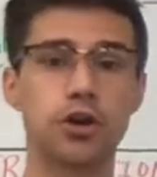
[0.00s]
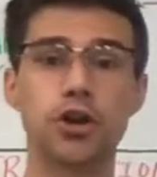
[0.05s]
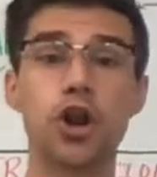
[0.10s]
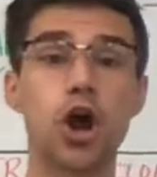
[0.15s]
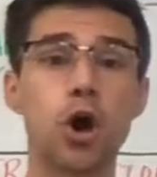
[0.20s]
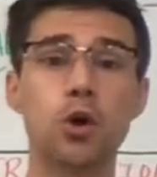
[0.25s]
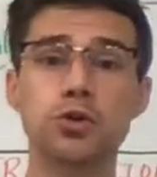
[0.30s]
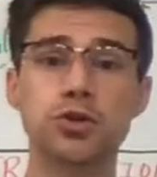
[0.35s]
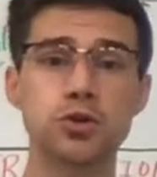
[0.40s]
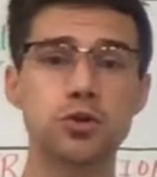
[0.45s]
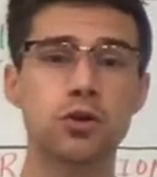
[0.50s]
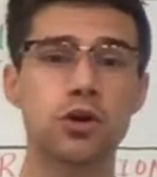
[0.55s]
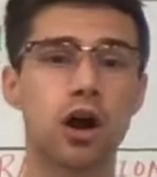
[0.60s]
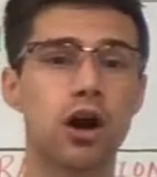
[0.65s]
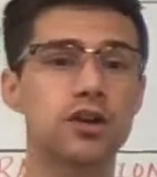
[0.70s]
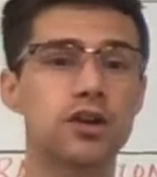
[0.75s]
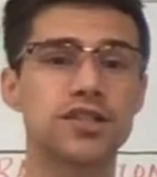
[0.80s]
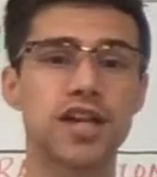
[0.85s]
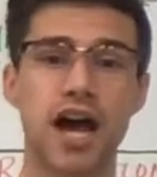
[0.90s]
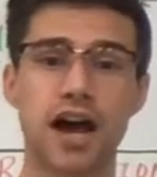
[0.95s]
No 2
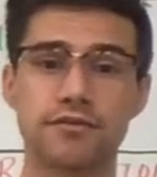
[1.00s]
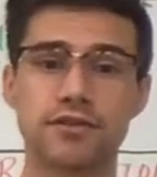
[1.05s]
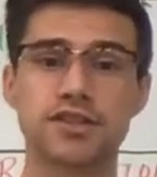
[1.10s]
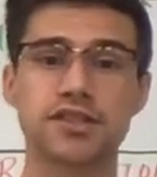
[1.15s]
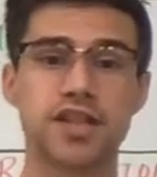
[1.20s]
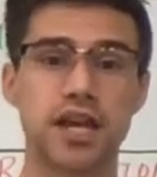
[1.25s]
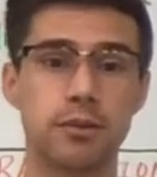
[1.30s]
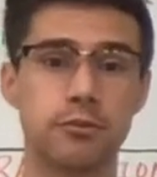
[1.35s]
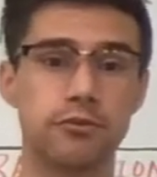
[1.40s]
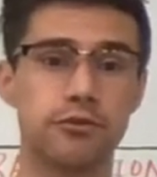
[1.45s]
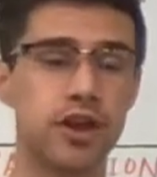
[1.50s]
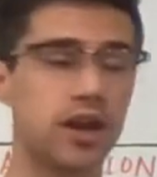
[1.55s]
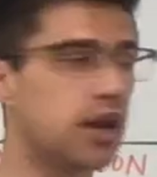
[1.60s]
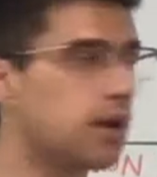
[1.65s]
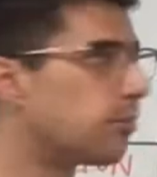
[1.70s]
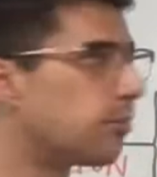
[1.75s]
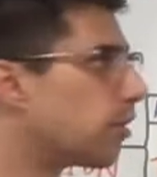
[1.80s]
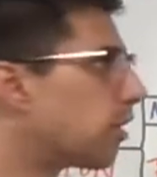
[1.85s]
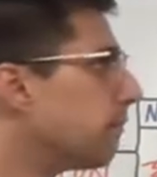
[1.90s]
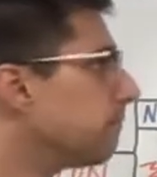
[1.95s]
cars have the same VIN
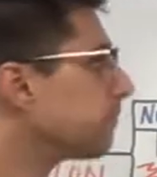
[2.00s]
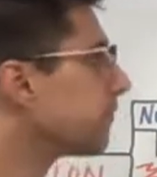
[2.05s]
number.